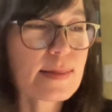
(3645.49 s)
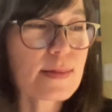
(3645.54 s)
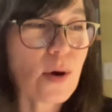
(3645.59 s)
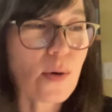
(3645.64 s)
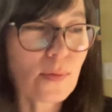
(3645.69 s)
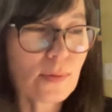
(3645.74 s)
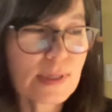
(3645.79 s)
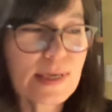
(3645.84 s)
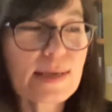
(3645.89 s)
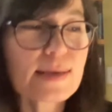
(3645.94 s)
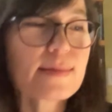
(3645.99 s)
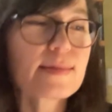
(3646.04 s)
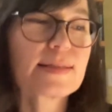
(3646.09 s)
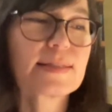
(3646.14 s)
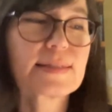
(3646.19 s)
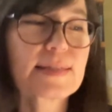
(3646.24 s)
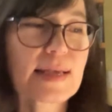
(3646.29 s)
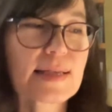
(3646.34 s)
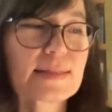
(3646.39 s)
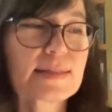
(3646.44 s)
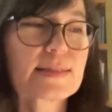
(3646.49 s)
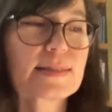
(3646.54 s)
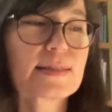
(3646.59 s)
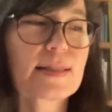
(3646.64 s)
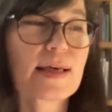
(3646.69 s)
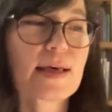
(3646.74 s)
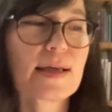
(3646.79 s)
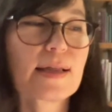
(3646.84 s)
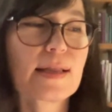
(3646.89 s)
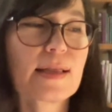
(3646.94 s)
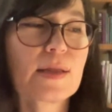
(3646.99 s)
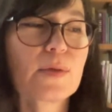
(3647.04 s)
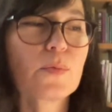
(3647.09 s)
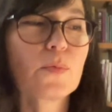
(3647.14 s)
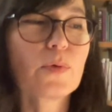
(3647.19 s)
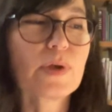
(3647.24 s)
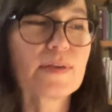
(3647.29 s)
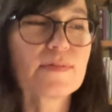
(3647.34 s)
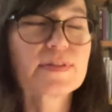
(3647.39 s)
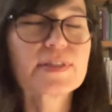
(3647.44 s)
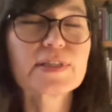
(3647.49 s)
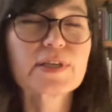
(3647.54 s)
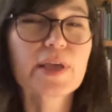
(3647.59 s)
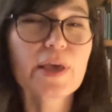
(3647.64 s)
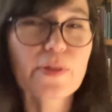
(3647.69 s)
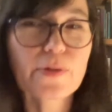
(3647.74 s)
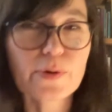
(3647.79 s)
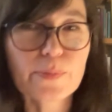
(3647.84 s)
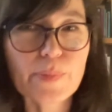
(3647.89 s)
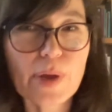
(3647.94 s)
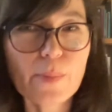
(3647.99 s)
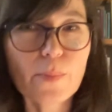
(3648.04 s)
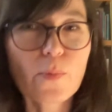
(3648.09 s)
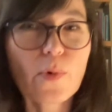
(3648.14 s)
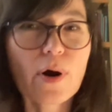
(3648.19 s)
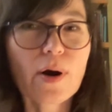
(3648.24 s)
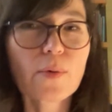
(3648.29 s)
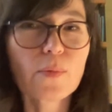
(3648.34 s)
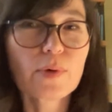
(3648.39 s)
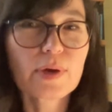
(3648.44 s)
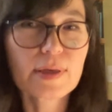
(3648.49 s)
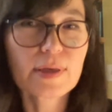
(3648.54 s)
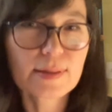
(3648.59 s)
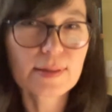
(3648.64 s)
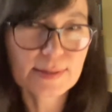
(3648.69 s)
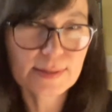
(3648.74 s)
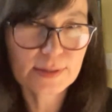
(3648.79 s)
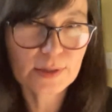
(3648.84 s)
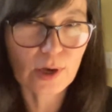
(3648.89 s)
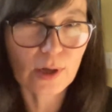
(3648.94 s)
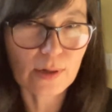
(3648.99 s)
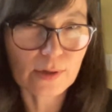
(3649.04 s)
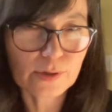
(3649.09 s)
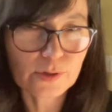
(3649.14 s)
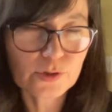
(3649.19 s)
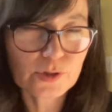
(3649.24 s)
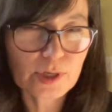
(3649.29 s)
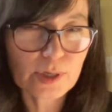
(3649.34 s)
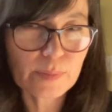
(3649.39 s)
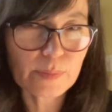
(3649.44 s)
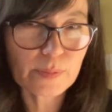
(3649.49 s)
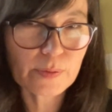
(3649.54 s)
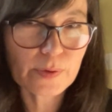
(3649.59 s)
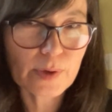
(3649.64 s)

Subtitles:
only in the sense that it weaves together memoir with scholarship.